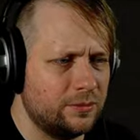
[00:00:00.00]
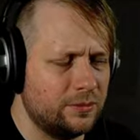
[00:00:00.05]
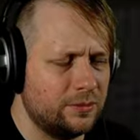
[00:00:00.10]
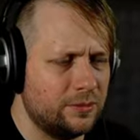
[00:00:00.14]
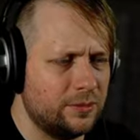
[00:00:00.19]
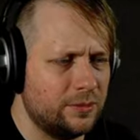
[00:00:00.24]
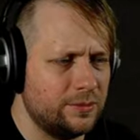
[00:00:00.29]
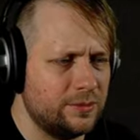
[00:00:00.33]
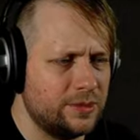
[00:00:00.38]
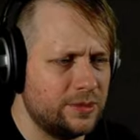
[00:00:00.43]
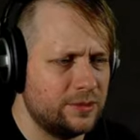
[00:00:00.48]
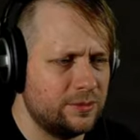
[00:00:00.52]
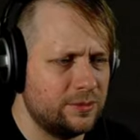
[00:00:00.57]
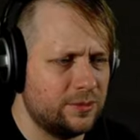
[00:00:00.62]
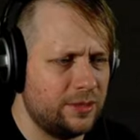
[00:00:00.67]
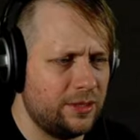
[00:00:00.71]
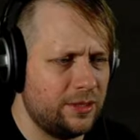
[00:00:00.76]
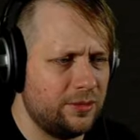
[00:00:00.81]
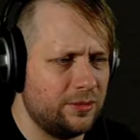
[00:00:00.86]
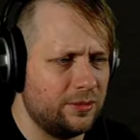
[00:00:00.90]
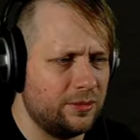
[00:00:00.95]
There's this one
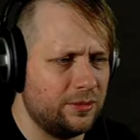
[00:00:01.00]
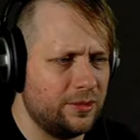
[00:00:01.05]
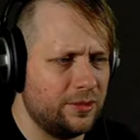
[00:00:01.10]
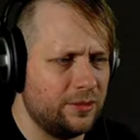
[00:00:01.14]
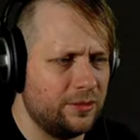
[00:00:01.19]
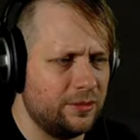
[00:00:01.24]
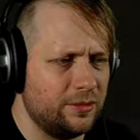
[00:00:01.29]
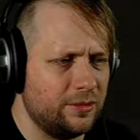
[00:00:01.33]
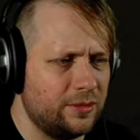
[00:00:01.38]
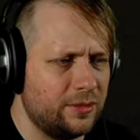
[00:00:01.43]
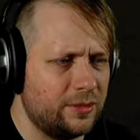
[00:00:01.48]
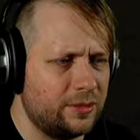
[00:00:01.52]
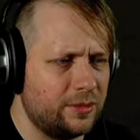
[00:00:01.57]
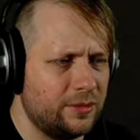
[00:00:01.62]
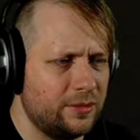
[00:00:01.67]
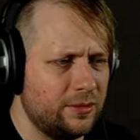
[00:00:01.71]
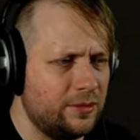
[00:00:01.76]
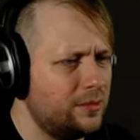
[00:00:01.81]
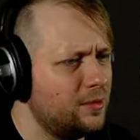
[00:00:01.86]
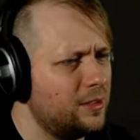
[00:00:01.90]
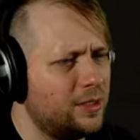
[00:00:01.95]
here, yeah.
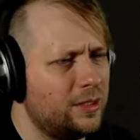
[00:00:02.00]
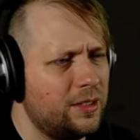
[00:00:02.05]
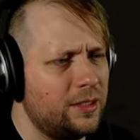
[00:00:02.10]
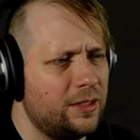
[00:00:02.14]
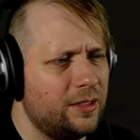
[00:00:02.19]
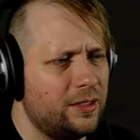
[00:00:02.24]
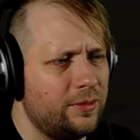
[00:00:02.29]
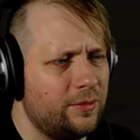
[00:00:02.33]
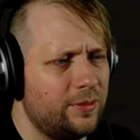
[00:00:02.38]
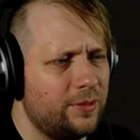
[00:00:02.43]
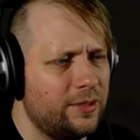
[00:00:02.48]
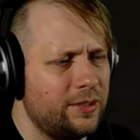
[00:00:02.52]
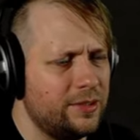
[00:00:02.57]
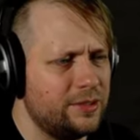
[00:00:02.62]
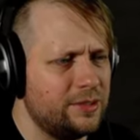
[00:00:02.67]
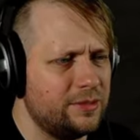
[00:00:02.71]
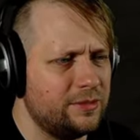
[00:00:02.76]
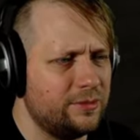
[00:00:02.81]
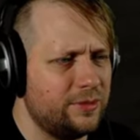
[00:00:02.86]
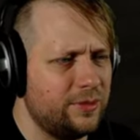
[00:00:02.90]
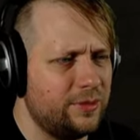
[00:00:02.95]
Why
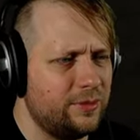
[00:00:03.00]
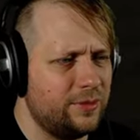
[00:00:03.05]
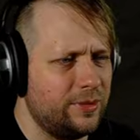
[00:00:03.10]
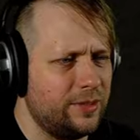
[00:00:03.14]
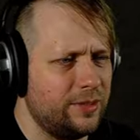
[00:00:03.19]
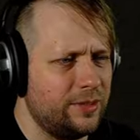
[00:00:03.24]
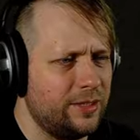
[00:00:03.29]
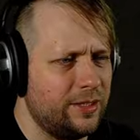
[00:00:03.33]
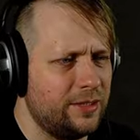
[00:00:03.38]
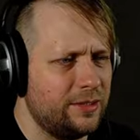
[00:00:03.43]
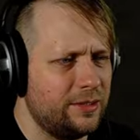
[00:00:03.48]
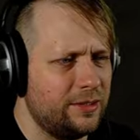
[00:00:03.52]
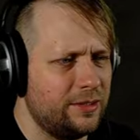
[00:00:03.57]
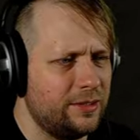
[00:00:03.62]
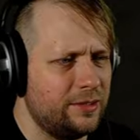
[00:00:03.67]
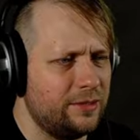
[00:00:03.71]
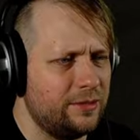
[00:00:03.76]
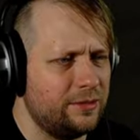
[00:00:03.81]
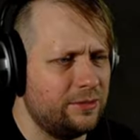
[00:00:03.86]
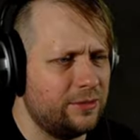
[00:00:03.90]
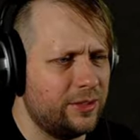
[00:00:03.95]
didn't, yeah, why can't I
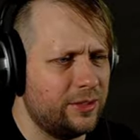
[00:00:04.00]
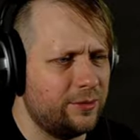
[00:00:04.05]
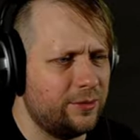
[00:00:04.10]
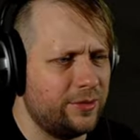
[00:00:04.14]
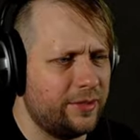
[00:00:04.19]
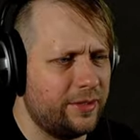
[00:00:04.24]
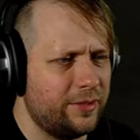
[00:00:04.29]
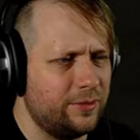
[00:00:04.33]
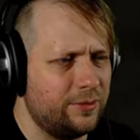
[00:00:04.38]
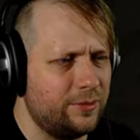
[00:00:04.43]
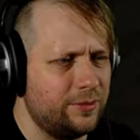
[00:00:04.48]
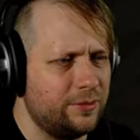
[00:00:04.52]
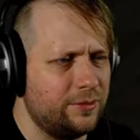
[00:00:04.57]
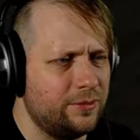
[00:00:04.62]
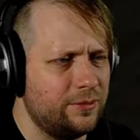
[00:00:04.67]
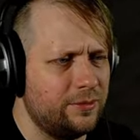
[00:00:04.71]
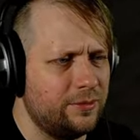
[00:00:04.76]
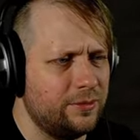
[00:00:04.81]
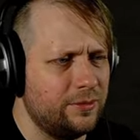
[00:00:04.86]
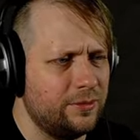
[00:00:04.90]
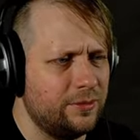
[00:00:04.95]
interact with that one?
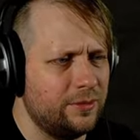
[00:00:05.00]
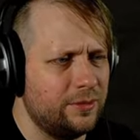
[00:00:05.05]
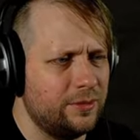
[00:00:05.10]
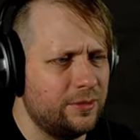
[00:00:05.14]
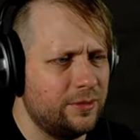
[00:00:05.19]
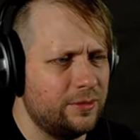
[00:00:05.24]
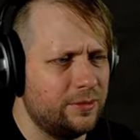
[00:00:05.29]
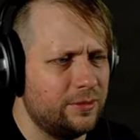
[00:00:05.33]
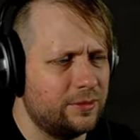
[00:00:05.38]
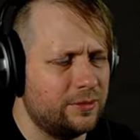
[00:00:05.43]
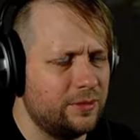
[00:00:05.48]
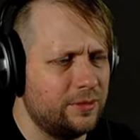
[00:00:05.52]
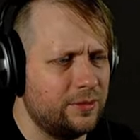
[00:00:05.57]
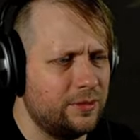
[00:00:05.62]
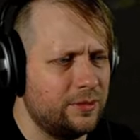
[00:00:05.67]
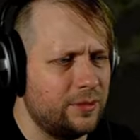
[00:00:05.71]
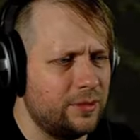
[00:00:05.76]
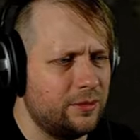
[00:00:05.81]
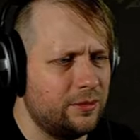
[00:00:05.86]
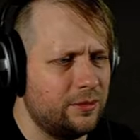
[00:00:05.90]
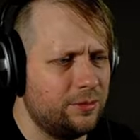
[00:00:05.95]
I'm
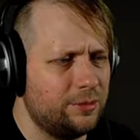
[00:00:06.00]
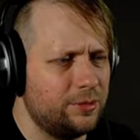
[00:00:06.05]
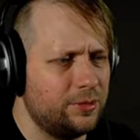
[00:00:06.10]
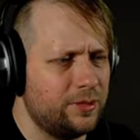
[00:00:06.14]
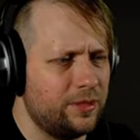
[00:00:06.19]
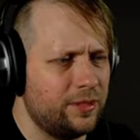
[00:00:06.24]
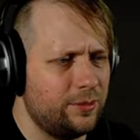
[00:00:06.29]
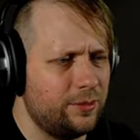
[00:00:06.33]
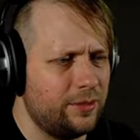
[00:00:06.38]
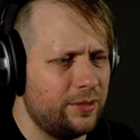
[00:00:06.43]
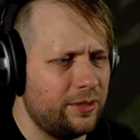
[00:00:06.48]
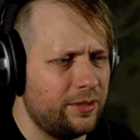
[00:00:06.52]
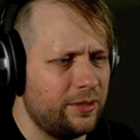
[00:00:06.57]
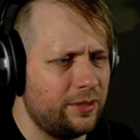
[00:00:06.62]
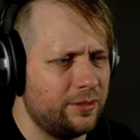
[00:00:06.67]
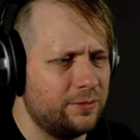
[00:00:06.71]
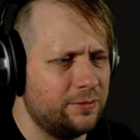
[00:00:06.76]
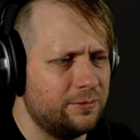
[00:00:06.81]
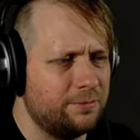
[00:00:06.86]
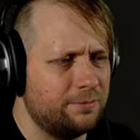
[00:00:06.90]
going to put that one there.